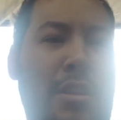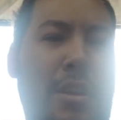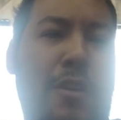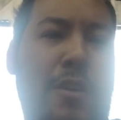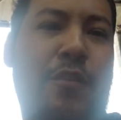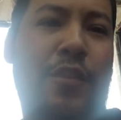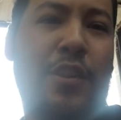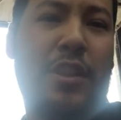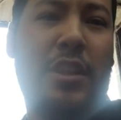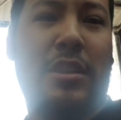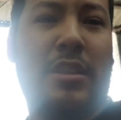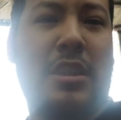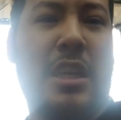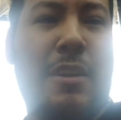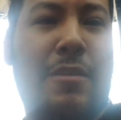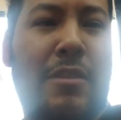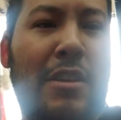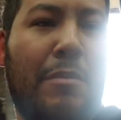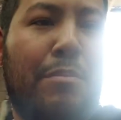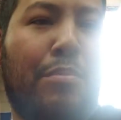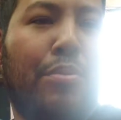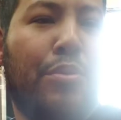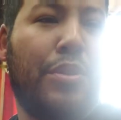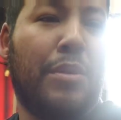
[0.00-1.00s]
the
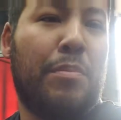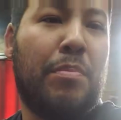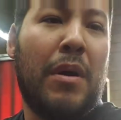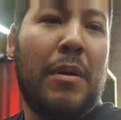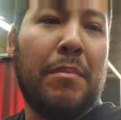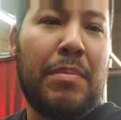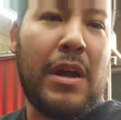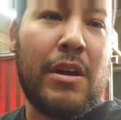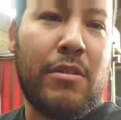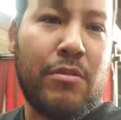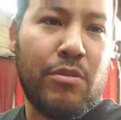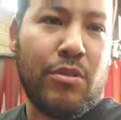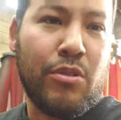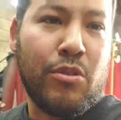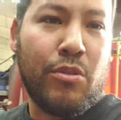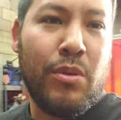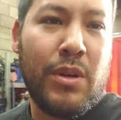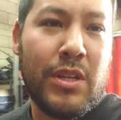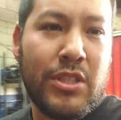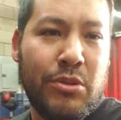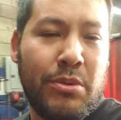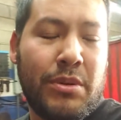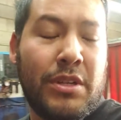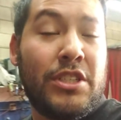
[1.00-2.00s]
57 and pull the pump out real
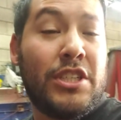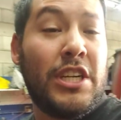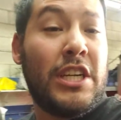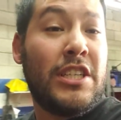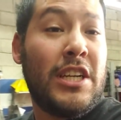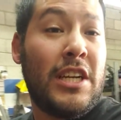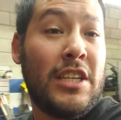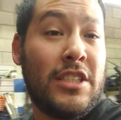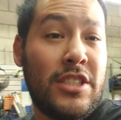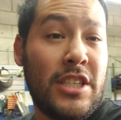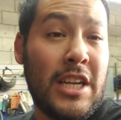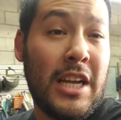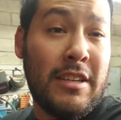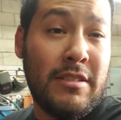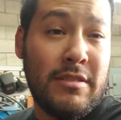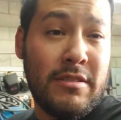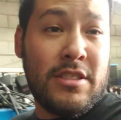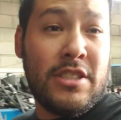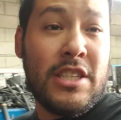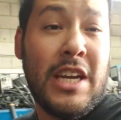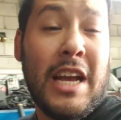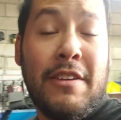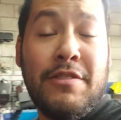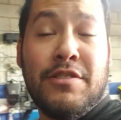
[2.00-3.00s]
quick so we can change that
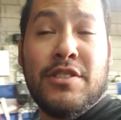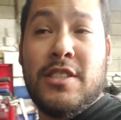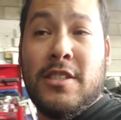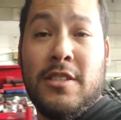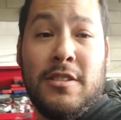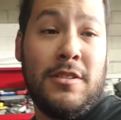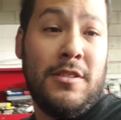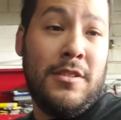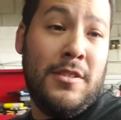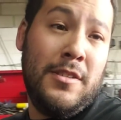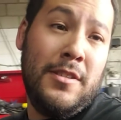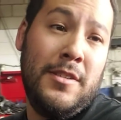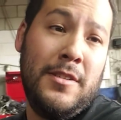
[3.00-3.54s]
shaft, shaft seal.